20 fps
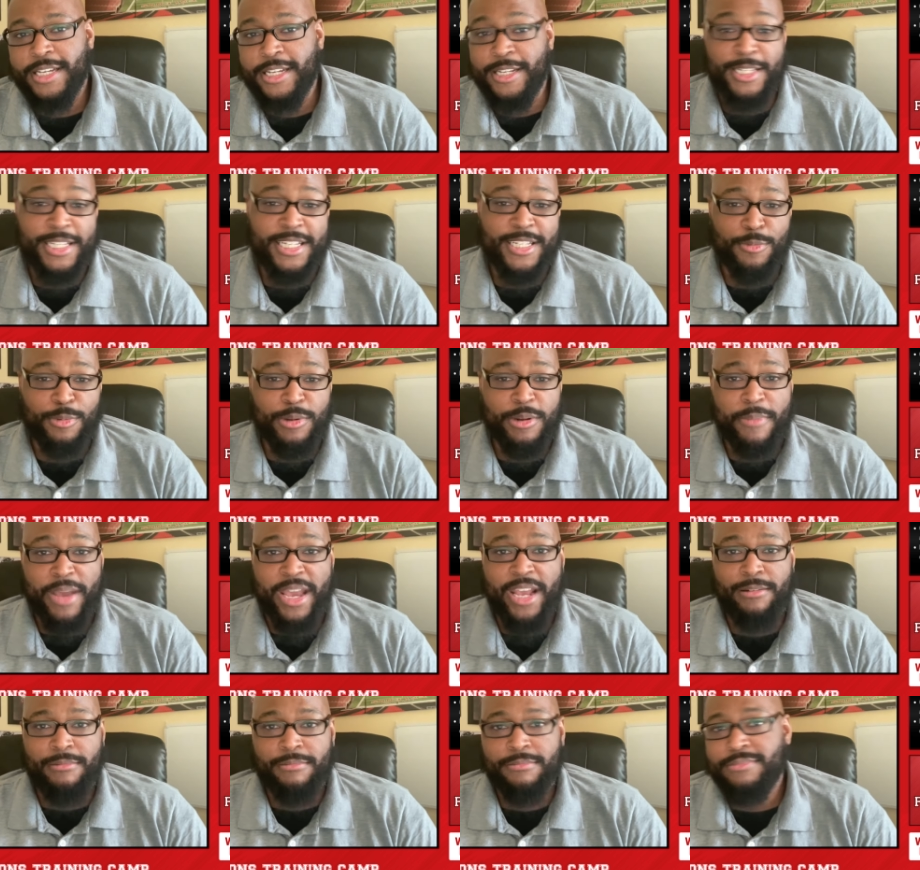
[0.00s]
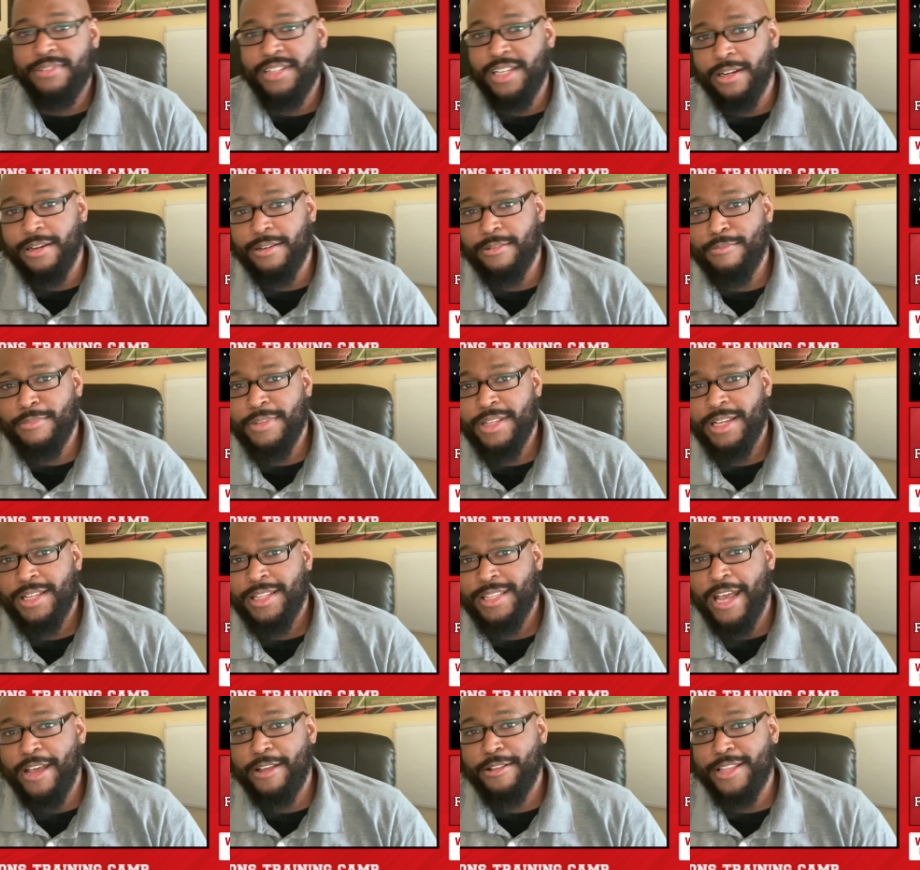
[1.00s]
at least it would have made, you know,
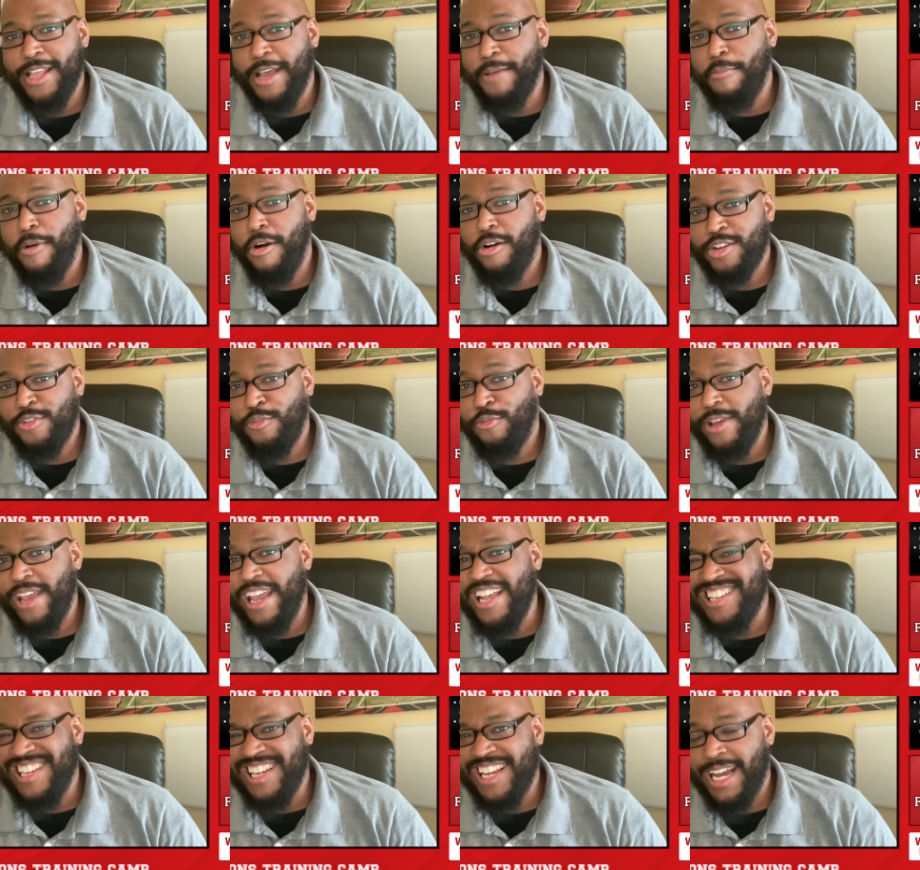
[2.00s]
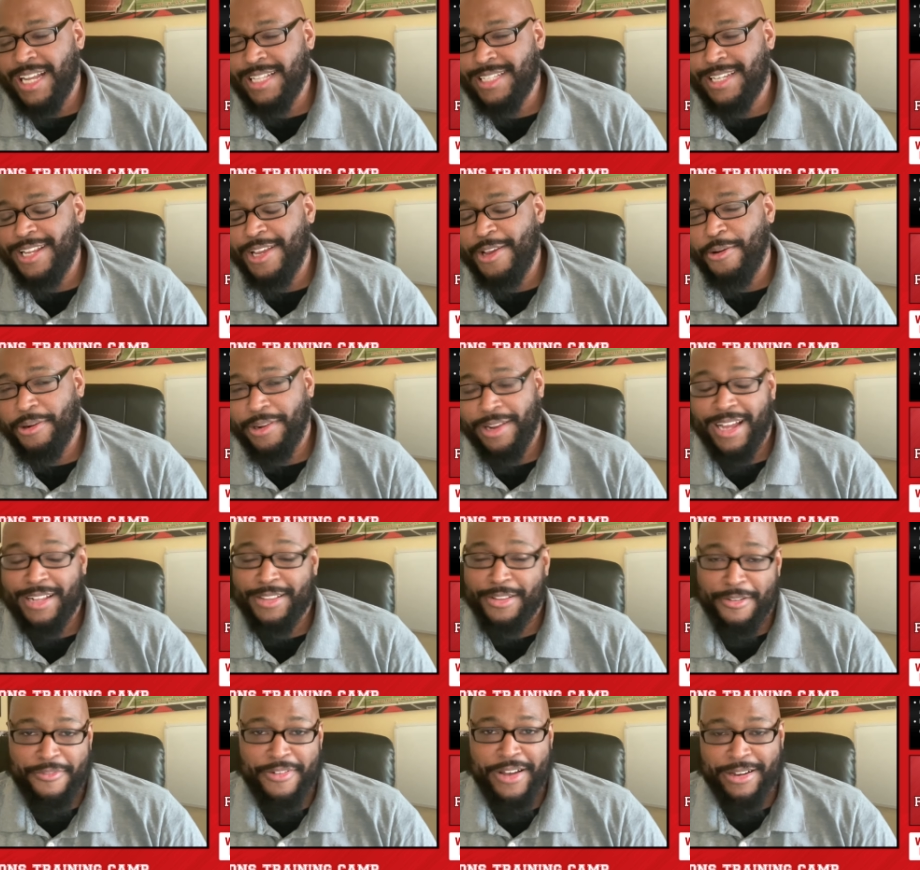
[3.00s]
that that March free agent content here on
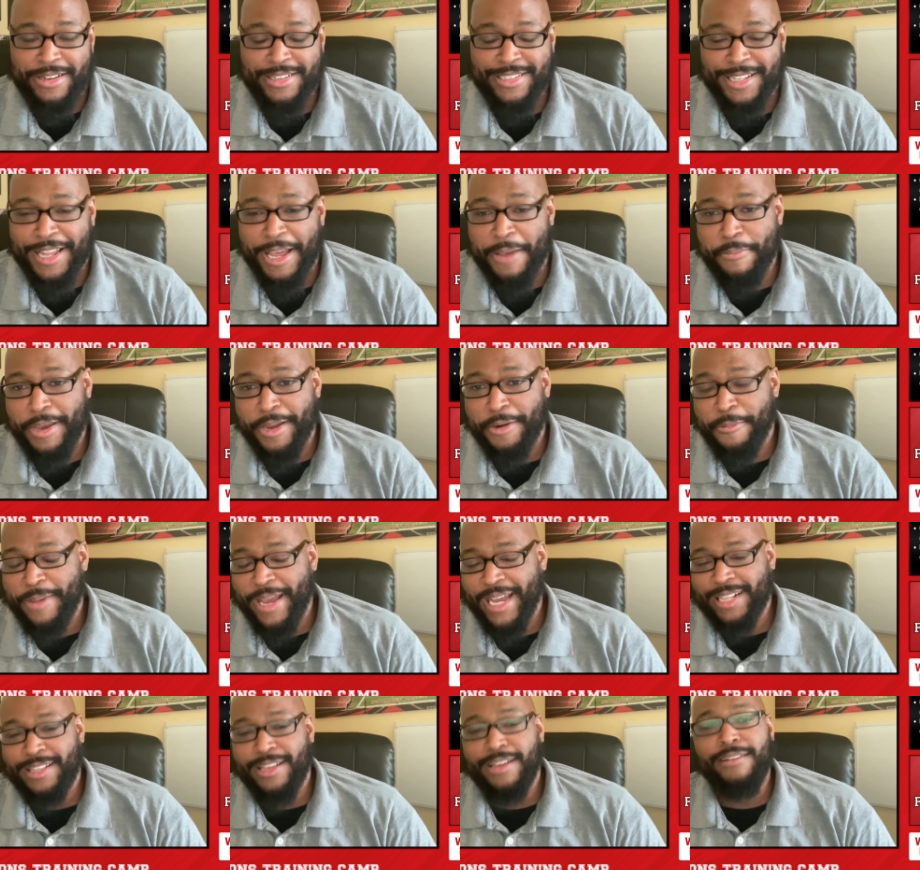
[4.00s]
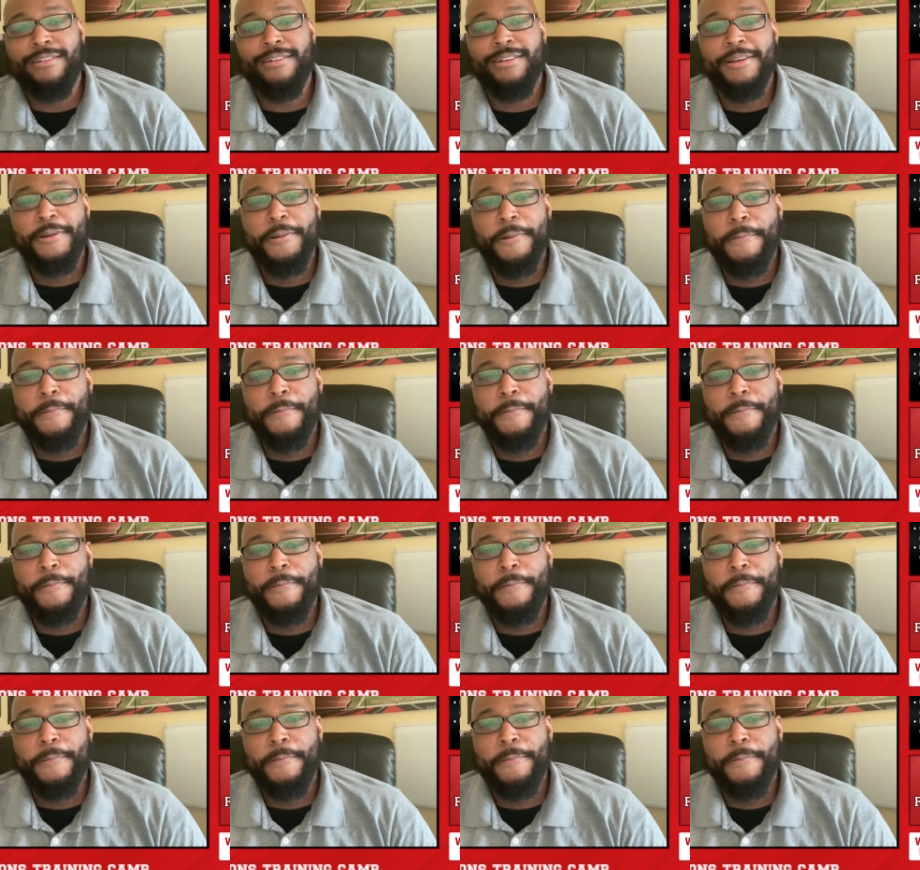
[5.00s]
Locked On Falcons a lot better back then.